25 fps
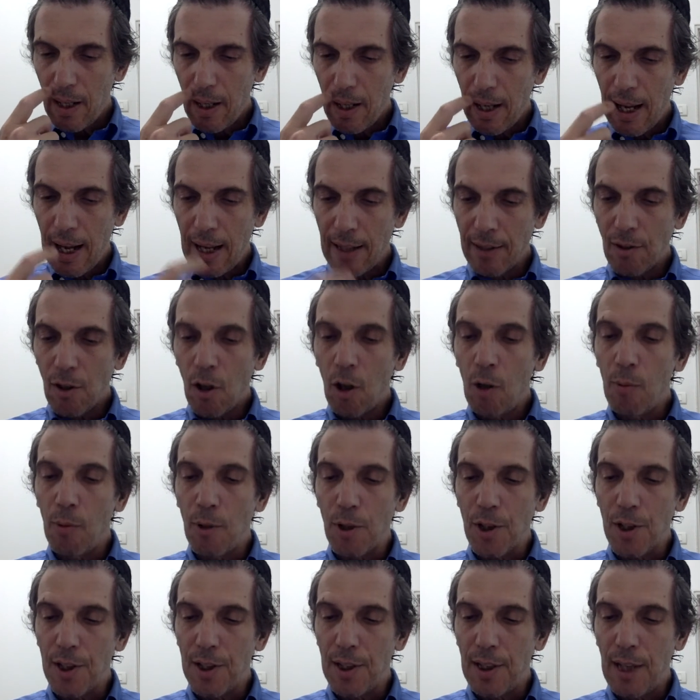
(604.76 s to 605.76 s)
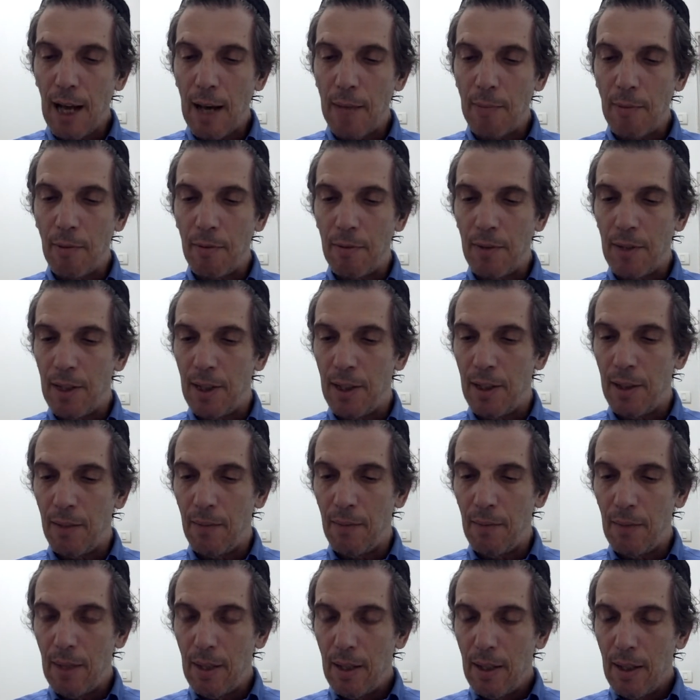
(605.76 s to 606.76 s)
it's almost the top of the
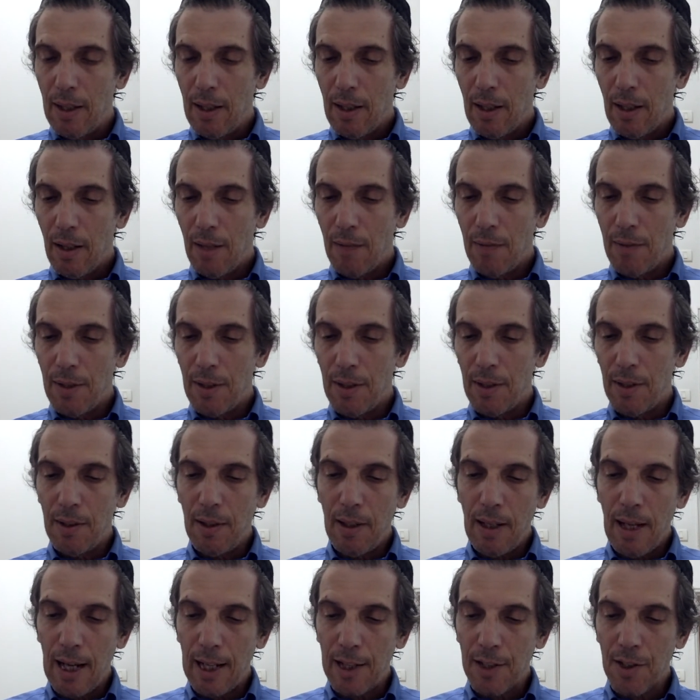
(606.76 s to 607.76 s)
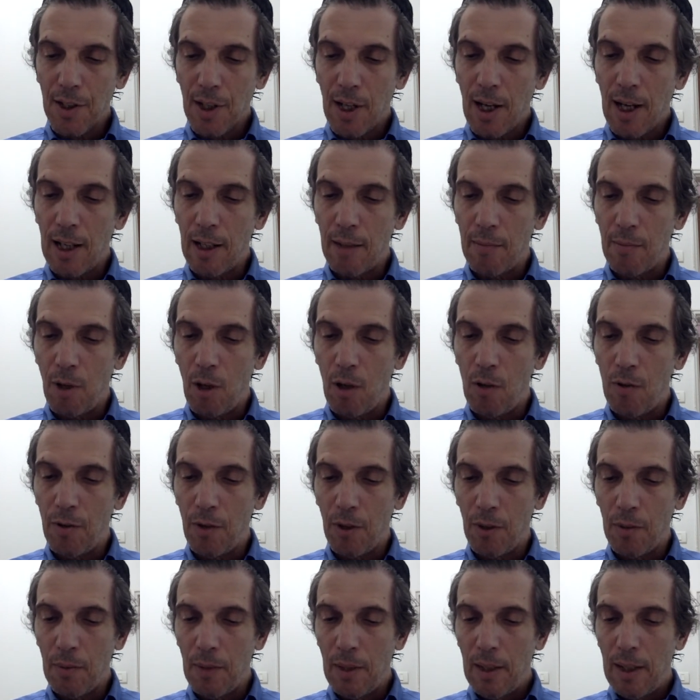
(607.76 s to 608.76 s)
of the next column
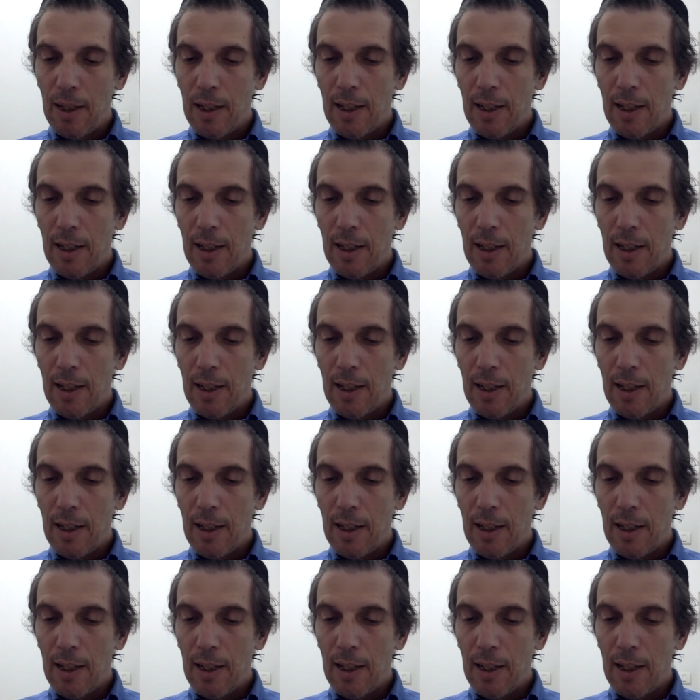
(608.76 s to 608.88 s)
over.